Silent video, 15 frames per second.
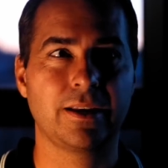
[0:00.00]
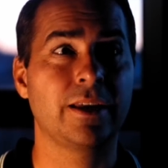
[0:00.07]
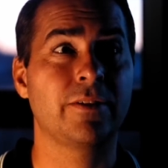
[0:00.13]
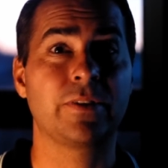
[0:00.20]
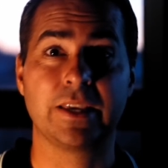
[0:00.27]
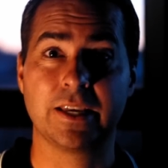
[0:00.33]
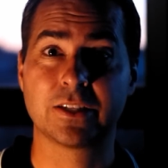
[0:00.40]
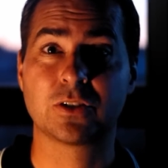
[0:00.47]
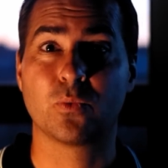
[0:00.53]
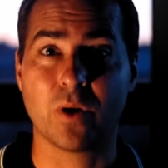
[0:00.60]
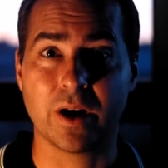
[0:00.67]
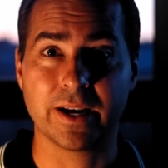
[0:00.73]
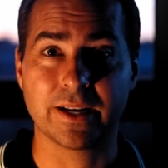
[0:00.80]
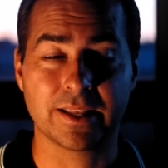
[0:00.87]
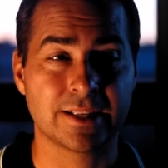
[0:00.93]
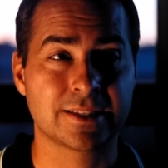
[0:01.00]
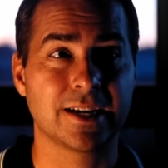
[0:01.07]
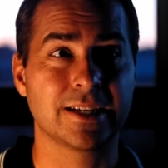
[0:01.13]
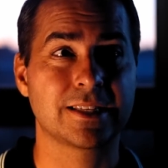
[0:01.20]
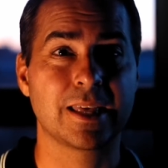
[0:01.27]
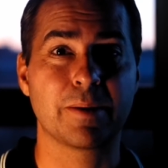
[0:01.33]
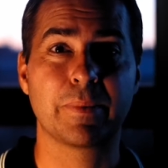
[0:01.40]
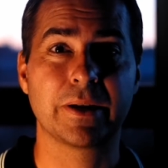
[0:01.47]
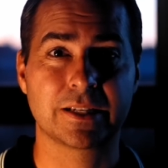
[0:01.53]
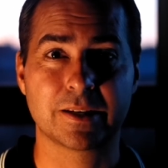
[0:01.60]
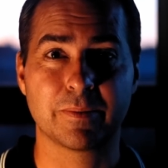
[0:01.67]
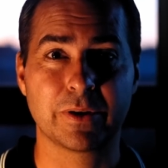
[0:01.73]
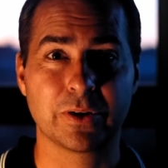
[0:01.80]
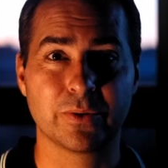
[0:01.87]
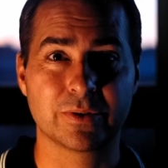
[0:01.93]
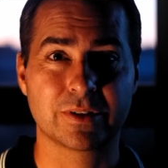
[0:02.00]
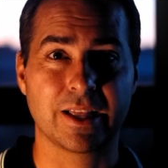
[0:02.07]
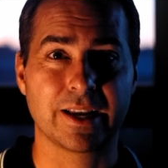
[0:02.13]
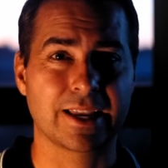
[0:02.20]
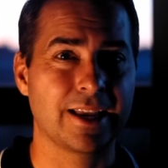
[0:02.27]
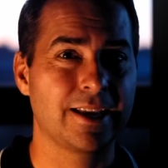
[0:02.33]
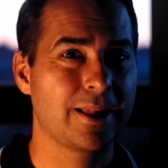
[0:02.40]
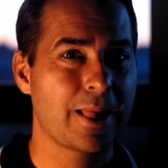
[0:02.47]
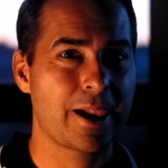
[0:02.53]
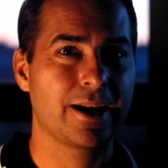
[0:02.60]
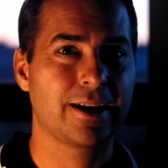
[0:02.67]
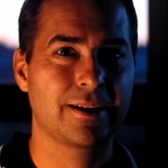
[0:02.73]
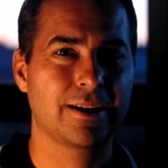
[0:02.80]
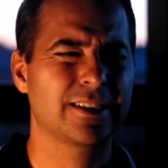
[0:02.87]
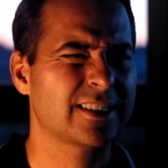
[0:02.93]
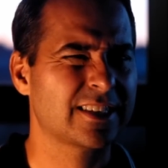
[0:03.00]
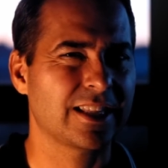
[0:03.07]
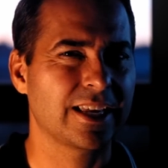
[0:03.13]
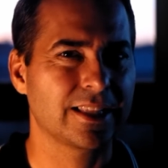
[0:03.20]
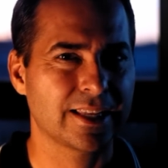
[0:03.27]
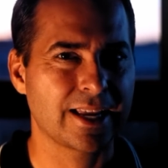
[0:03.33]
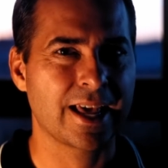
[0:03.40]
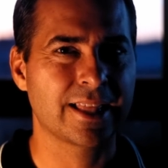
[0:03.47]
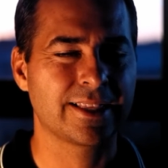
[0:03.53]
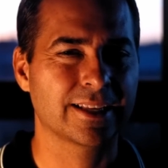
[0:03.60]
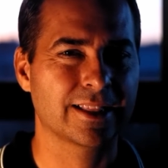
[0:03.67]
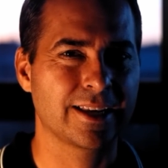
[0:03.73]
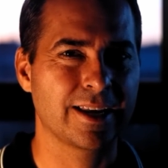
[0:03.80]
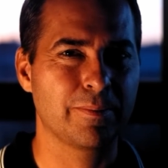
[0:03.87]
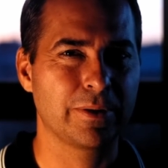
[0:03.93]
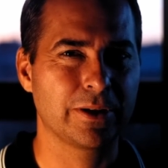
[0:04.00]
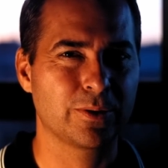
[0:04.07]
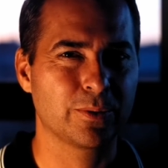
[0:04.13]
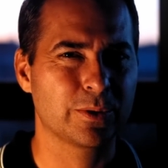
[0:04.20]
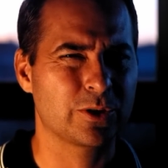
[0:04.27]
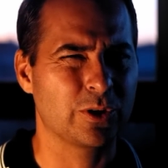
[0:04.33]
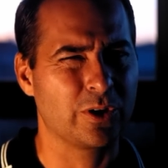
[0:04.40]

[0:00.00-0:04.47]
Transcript: if he is white, it's nice that they picked somebody who's like slightly ethnically ambiguous.